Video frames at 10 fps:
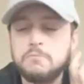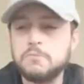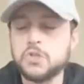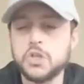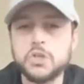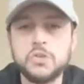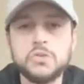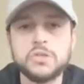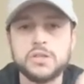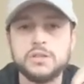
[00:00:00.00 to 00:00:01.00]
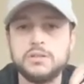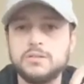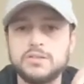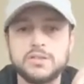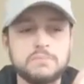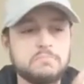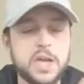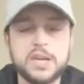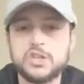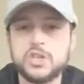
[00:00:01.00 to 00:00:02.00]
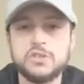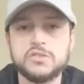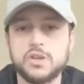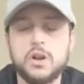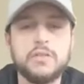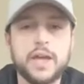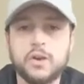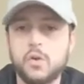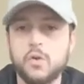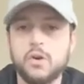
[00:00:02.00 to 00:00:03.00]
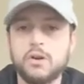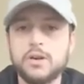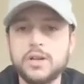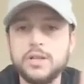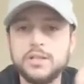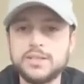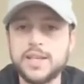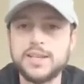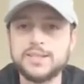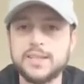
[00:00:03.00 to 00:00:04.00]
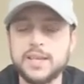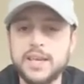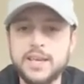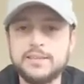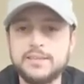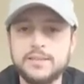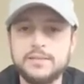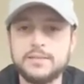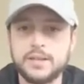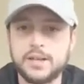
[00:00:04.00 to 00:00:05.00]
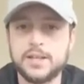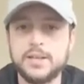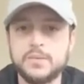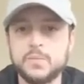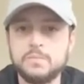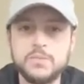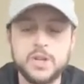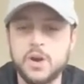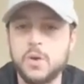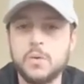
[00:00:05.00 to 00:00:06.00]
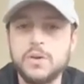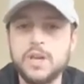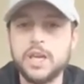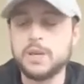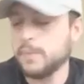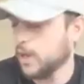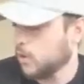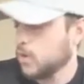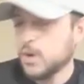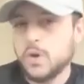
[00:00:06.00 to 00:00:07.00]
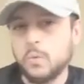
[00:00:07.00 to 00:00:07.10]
juice and just eggshells and all that gore stays in the easy to clean, you know, incubator,